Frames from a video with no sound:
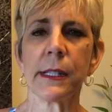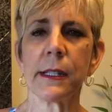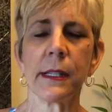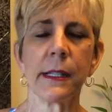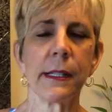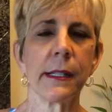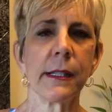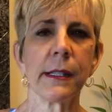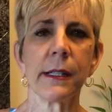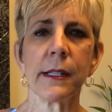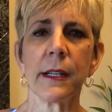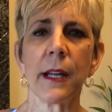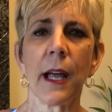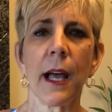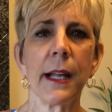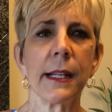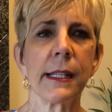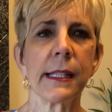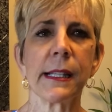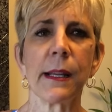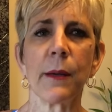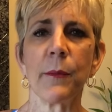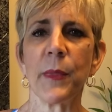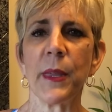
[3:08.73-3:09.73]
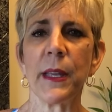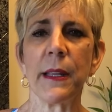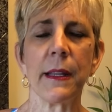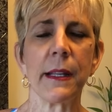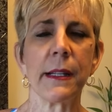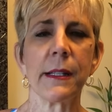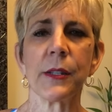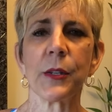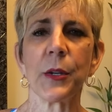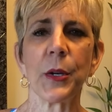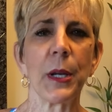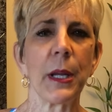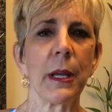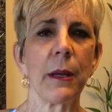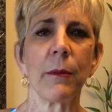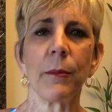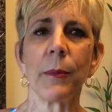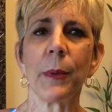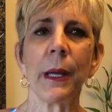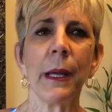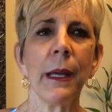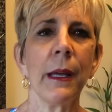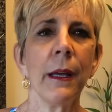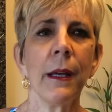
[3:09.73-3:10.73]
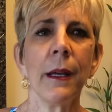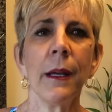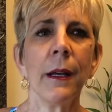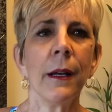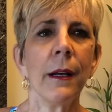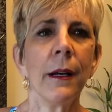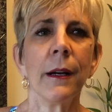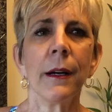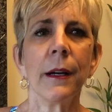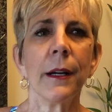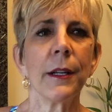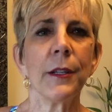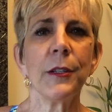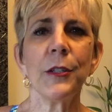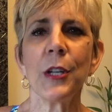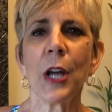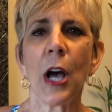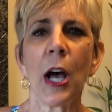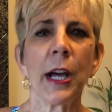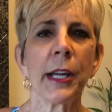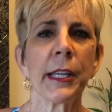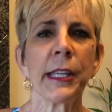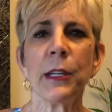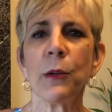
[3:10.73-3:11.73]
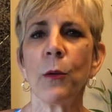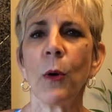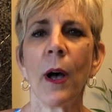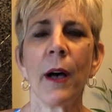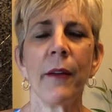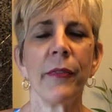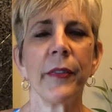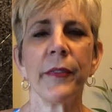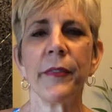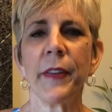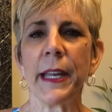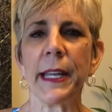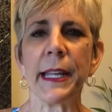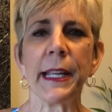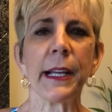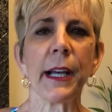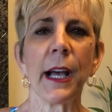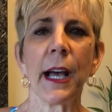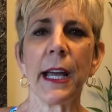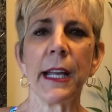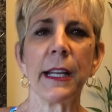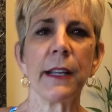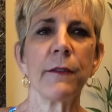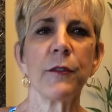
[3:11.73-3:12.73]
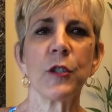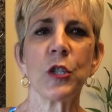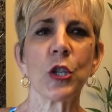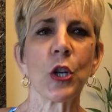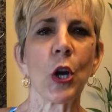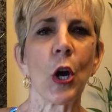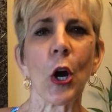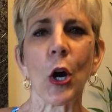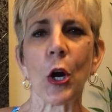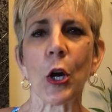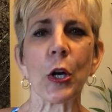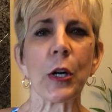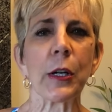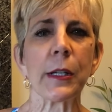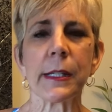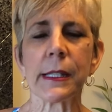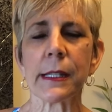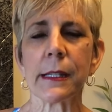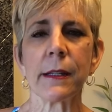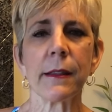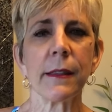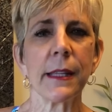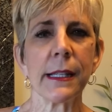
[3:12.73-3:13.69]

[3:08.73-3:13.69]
This is not something that's going to knock you off of any kind of charts.